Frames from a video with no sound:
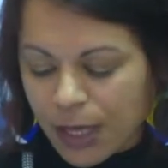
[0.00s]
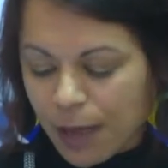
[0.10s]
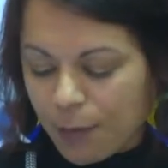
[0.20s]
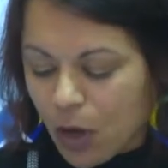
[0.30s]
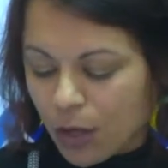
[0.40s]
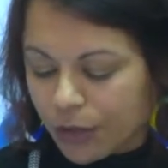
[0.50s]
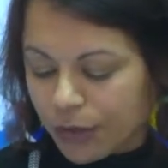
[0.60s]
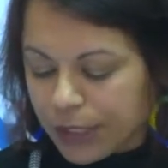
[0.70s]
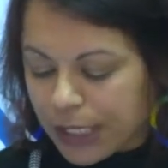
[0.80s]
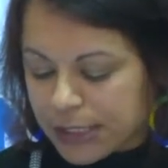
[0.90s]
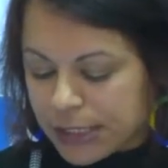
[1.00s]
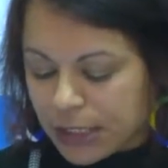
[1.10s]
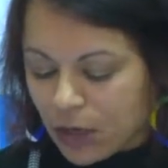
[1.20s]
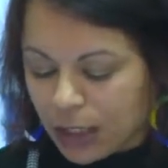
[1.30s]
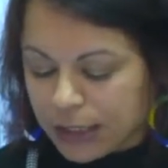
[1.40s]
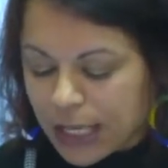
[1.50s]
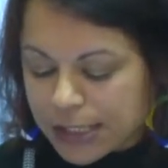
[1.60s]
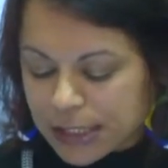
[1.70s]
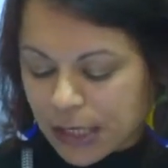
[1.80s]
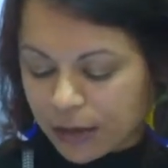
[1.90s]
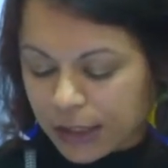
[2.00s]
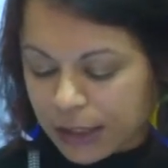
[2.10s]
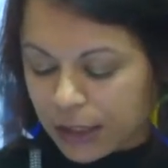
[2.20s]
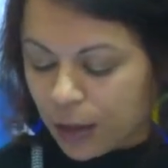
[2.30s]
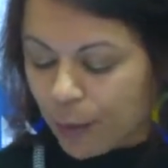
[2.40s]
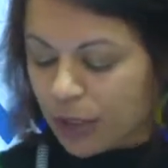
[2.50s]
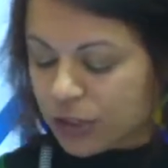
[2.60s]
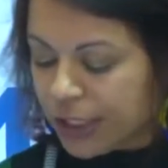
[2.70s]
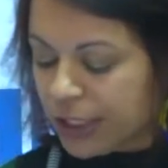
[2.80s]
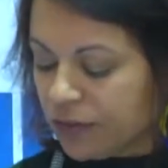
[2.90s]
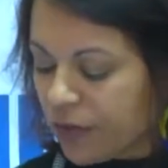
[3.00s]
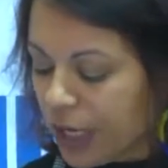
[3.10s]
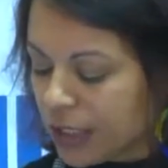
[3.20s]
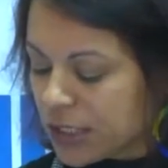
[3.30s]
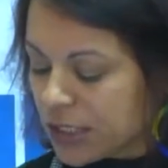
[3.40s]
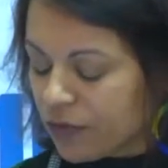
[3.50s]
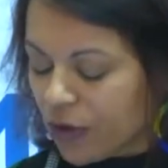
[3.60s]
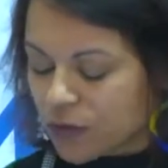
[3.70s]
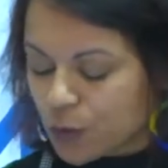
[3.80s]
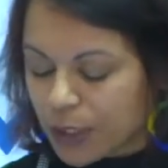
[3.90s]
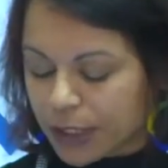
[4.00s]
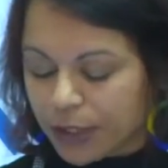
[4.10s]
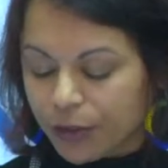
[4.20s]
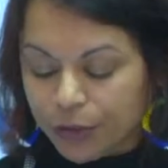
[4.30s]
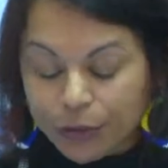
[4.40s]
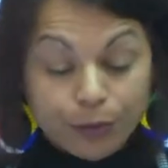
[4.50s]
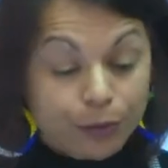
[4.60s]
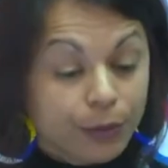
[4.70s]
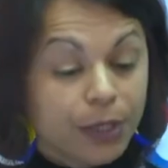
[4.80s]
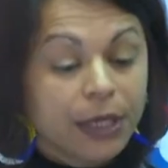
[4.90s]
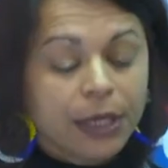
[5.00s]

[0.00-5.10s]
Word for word: I'm arguing that decolonizing our thinking about gendered violence involves working through